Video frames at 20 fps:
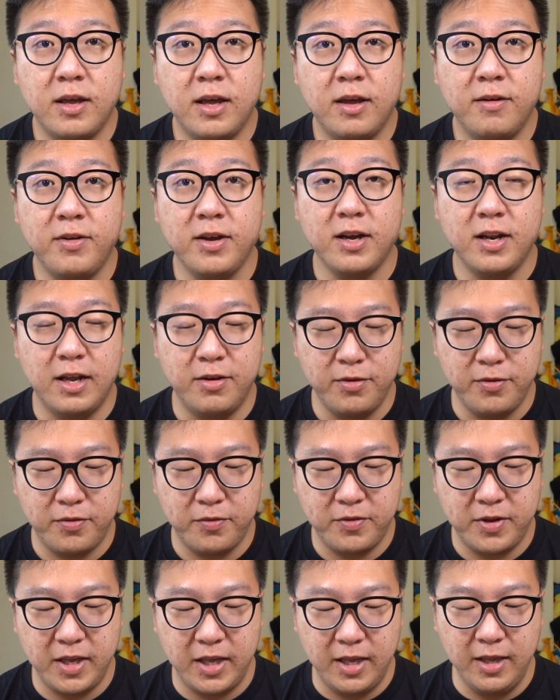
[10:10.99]
having a level
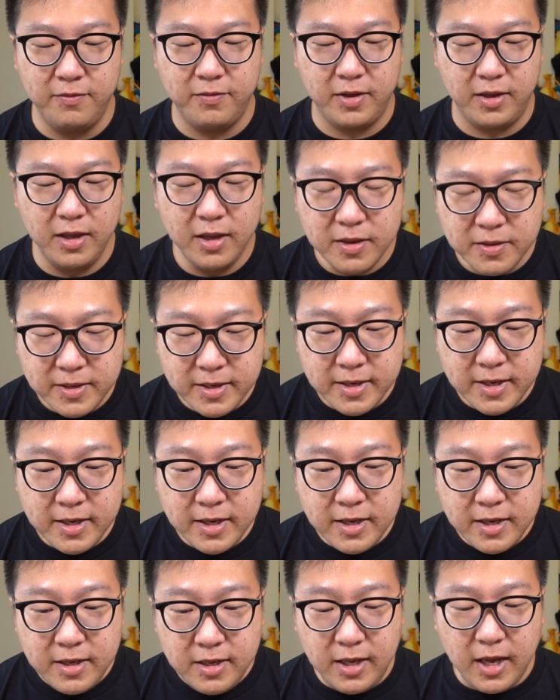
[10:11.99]
50 Eevee
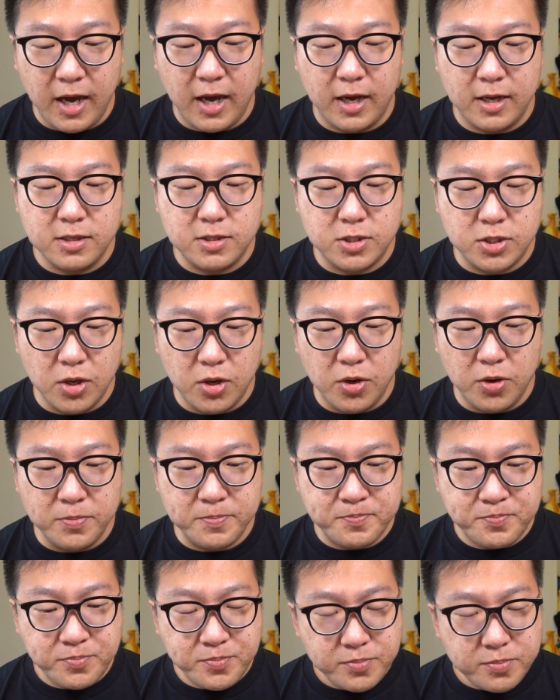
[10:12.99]
yeah so